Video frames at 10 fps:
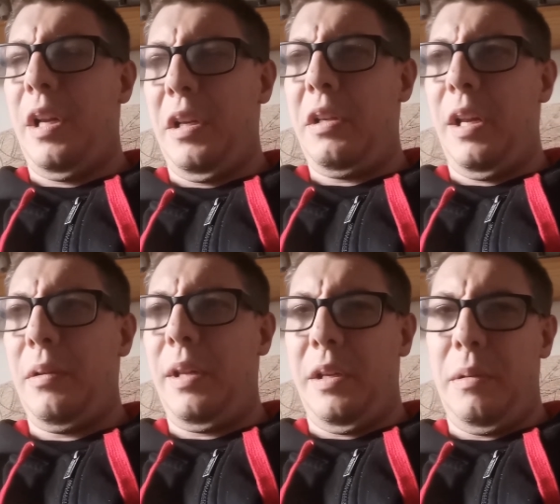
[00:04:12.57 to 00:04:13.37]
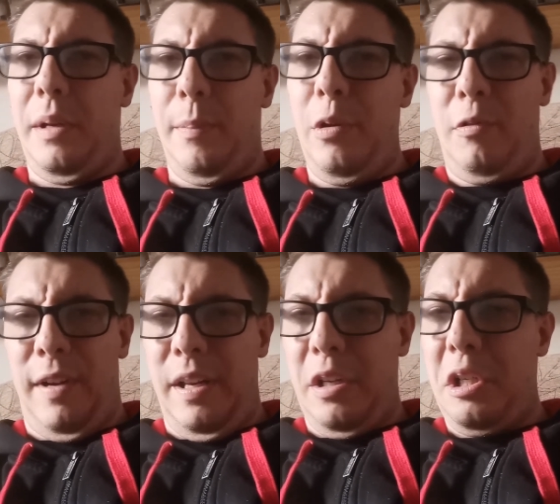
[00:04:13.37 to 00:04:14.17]
the, the, the
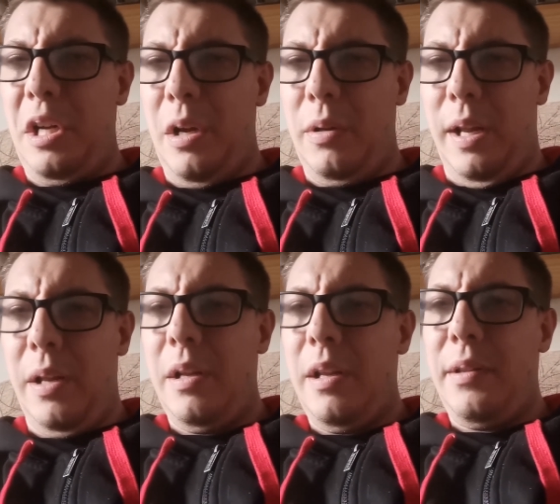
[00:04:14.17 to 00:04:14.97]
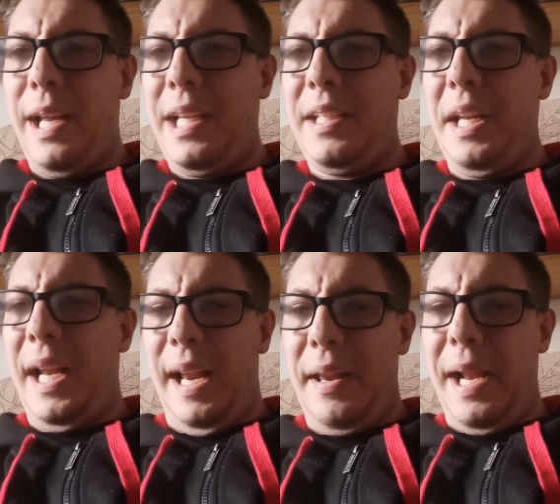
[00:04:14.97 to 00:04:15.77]
movie, the show. The, they
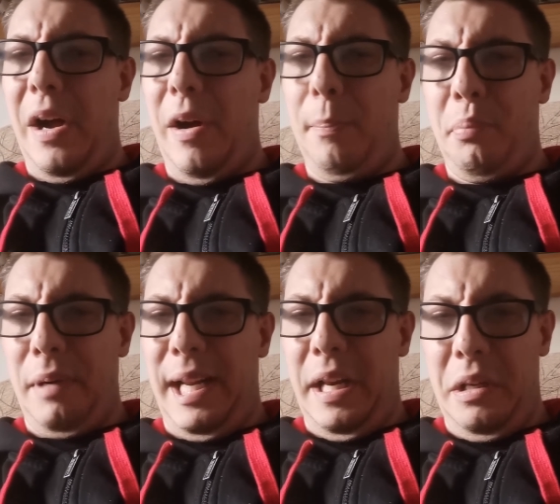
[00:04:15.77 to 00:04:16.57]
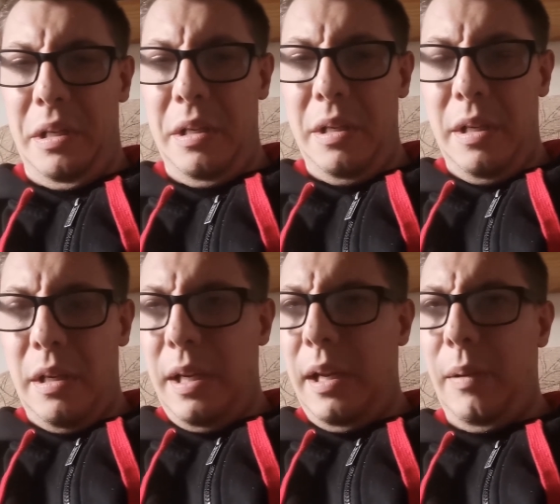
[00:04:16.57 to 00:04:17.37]
steal it. They are brilliant.
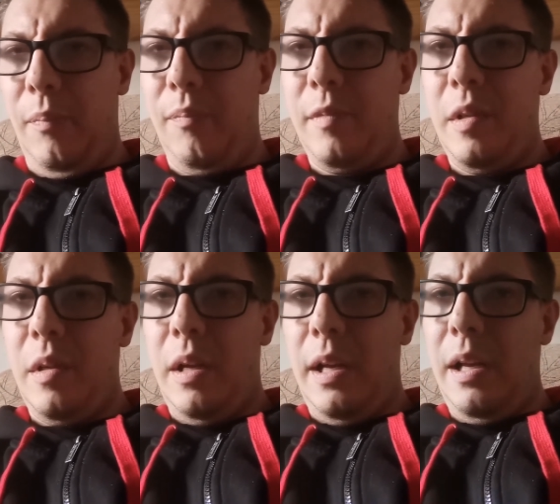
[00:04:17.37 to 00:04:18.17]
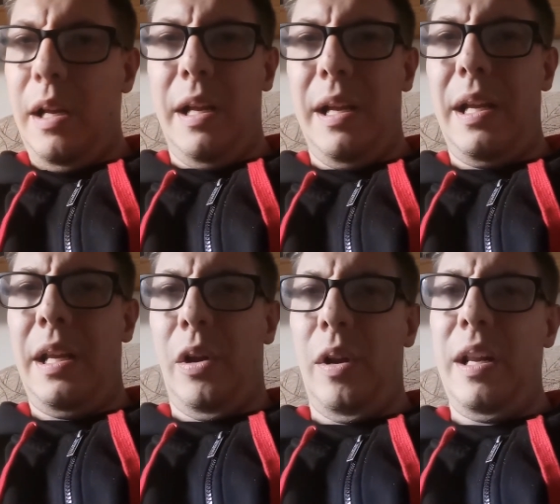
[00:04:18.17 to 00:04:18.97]
Um,
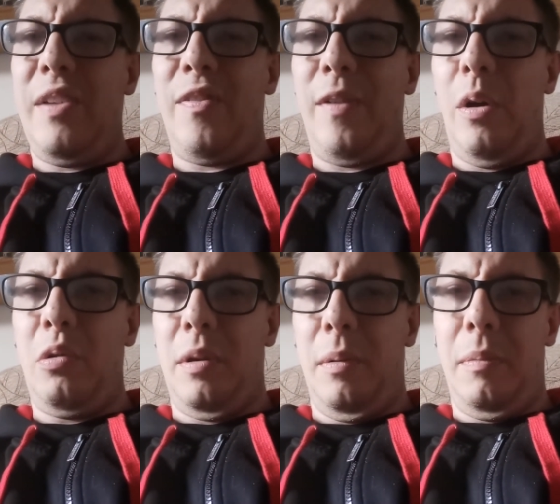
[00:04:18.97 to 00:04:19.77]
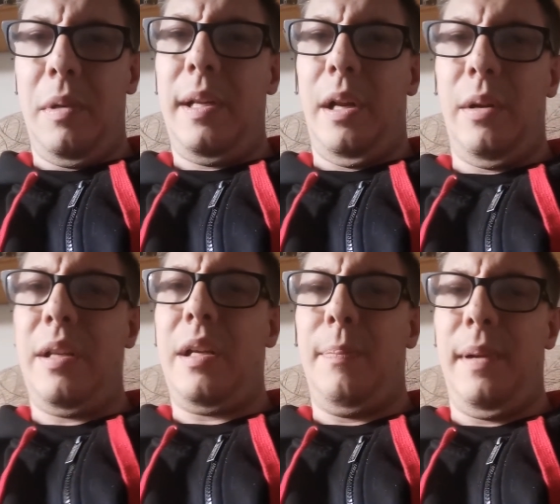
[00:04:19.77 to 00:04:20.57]
you know, Elizabeth Olsen. You know,
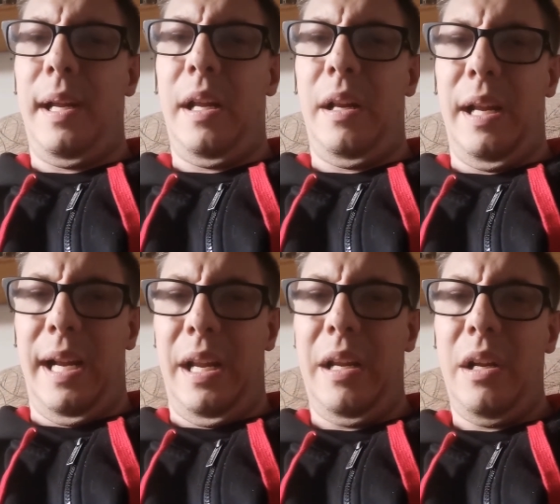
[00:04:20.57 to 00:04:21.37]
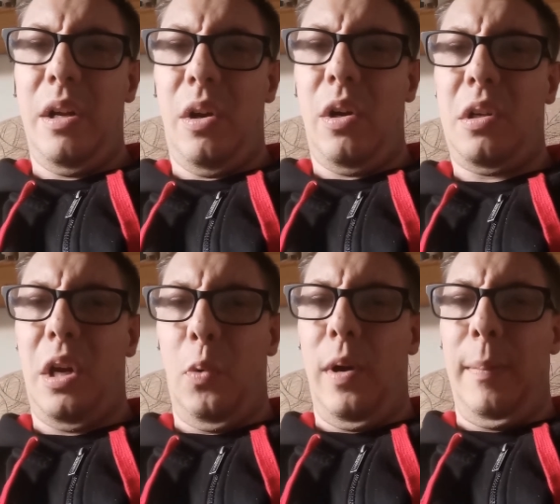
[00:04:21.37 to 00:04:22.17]
this could be an a
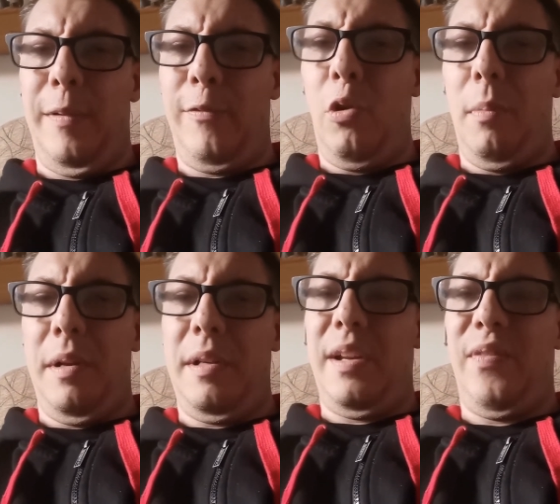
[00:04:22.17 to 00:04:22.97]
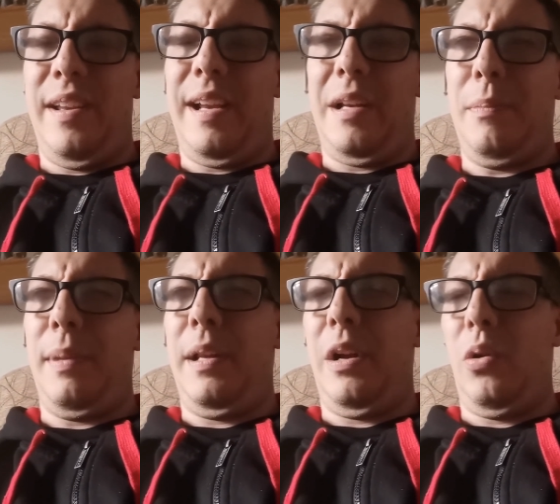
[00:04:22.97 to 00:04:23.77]
Oscar winning performance if this
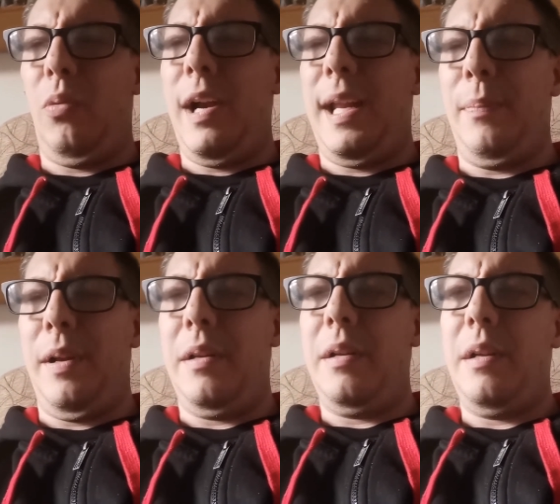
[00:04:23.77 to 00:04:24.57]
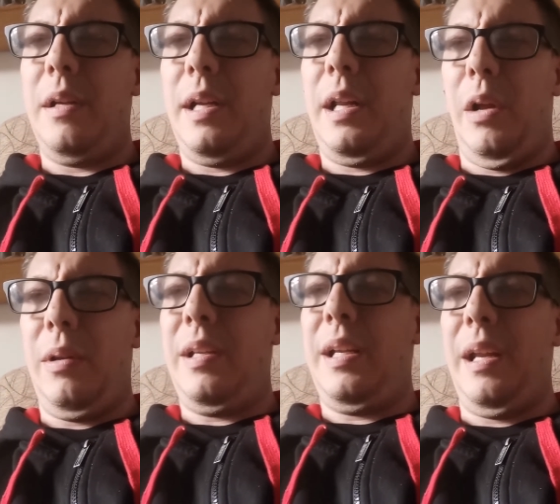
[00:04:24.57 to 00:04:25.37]
hadn't been done already. But you
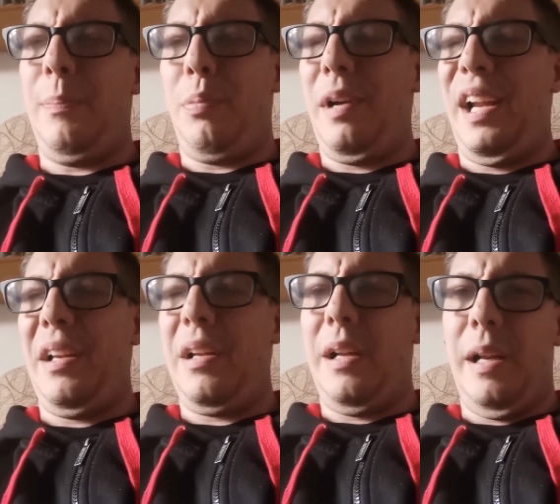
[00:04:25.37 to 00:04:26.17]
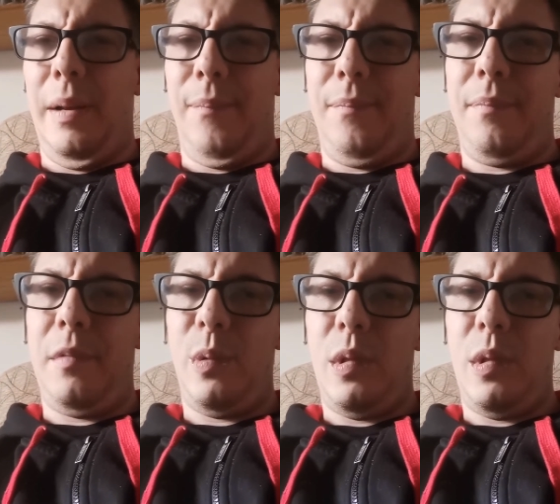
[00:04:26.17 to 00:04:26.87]
know, she, brilliant. Um,